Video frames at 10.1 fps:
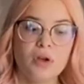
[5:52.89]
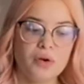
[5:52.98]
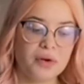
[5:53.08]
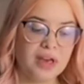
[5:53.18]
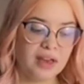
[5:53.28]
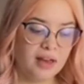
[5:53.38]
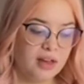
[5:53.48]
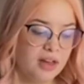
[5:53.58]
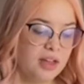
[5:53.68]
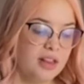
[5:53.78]
Okay,
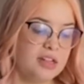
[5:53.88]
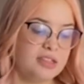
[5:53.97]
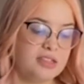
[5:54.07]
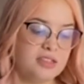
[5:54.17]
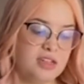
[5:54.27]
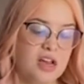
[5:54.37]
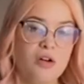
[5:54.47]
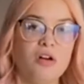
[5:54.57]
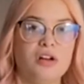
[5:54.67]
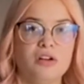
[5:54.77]
this is now
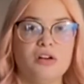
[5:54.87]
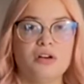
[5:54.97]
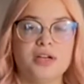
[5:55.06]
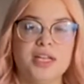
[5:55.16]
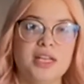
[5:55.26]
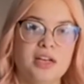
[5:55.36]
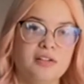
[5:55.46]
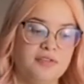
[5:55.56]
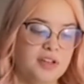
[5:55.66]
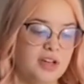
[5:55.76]
gonna go in the
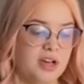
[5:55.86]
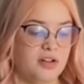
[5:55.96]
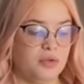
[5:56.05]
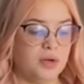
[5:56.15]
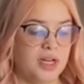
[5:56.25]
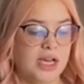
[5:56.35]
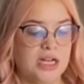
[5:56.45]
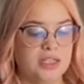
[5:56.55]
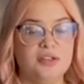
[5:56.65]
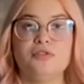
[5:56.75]
oven at
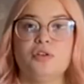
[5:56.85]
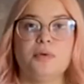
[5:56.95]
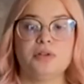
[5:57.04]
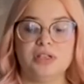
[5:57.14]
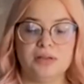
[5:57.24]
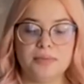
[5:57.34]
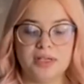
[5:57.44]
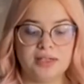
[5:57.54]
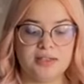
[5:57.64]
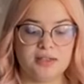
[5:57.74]
180 for about 10
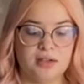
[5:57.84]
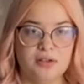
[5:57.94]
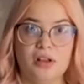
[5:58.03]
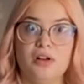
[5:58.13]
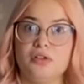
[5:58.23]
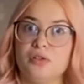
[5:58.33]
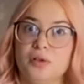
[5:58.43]
minutes until they cook.